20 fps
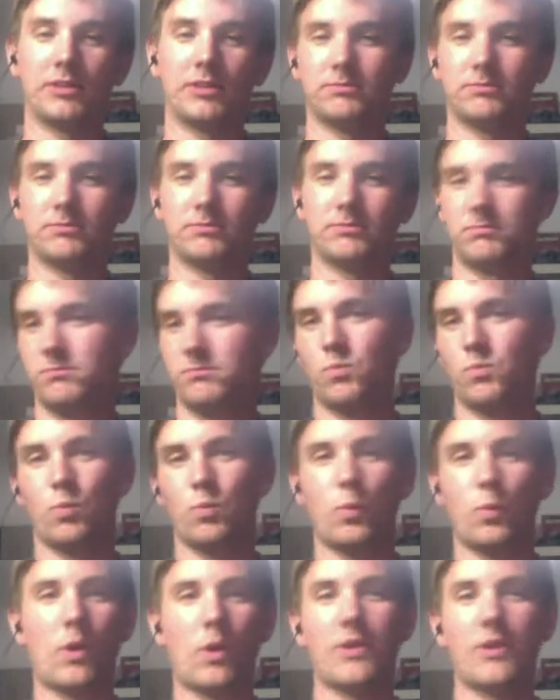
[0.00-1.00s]

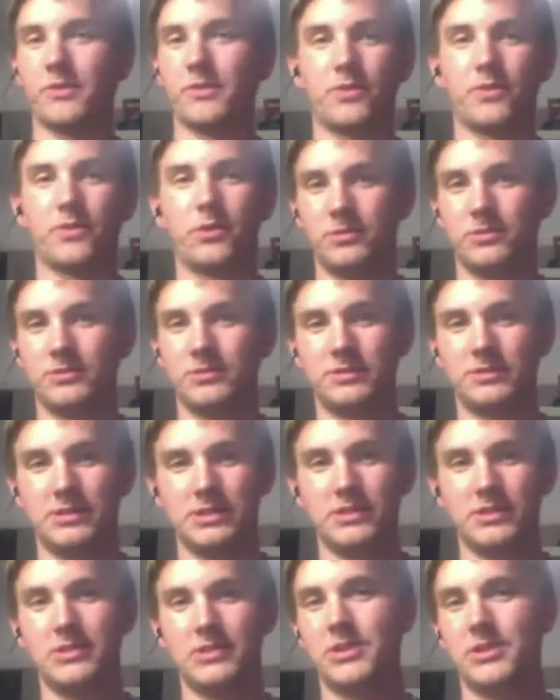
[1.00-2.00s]
wonderful, the
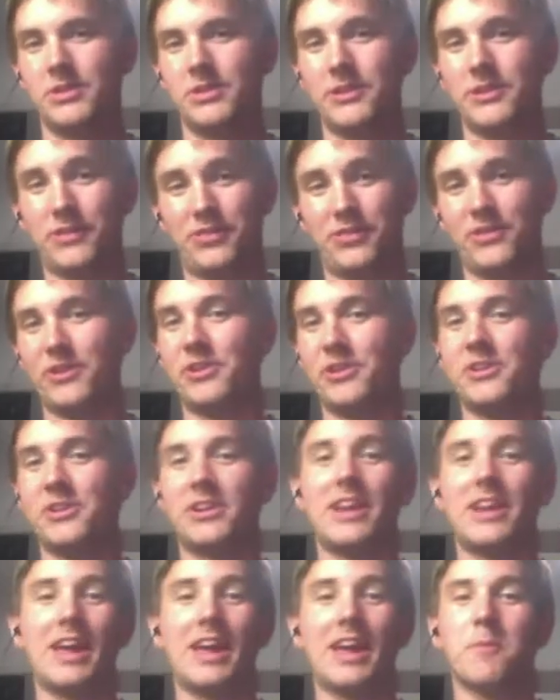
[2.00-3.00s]
third game was
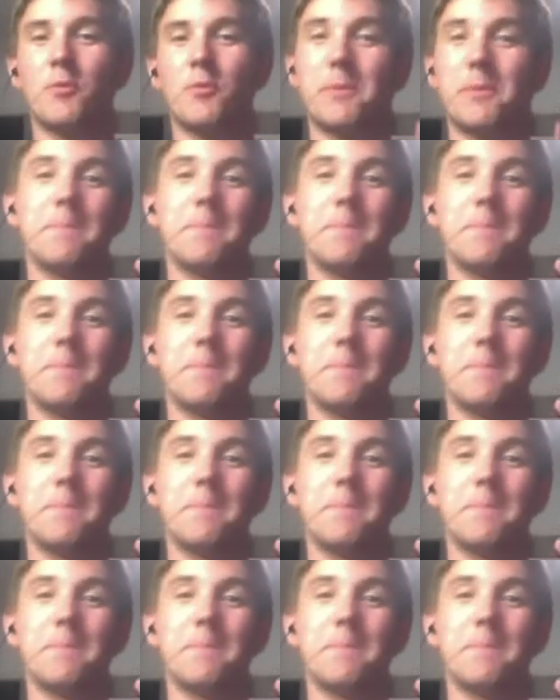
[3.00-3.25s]
amazing.